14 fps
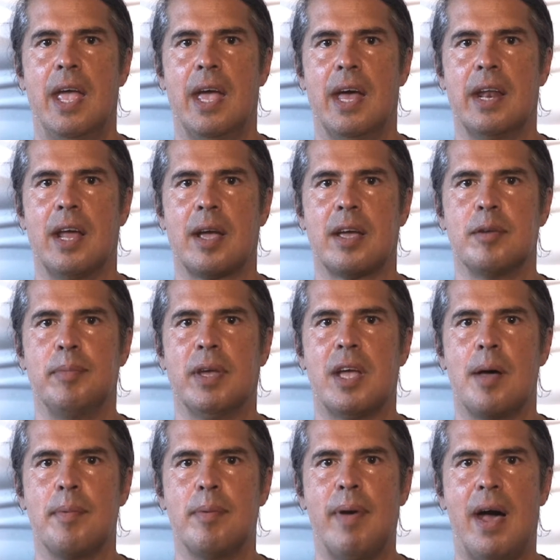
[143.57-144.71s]
And I'm going to be
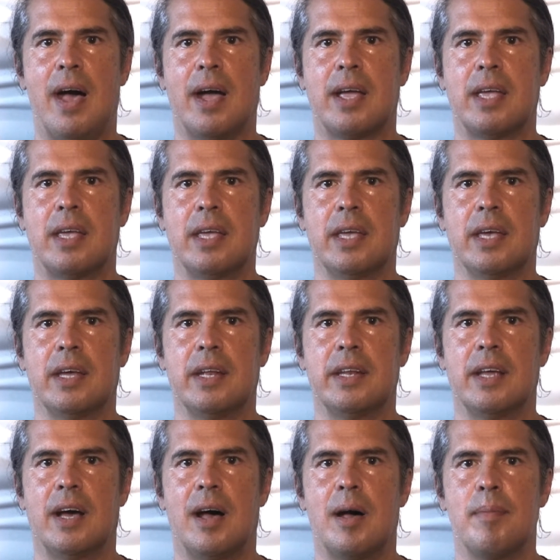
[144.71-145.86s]
coming back
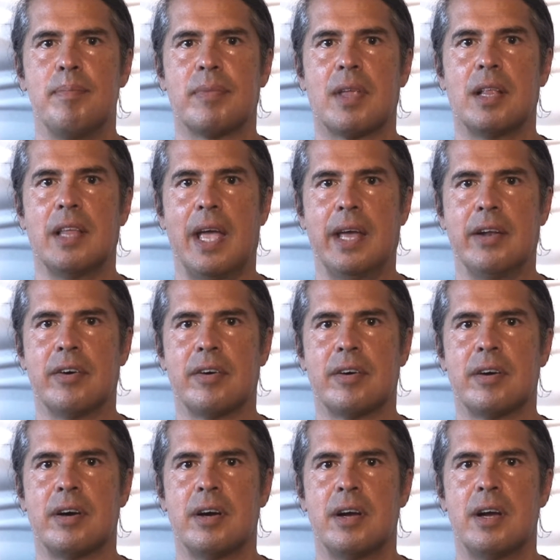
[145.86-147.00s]
in later,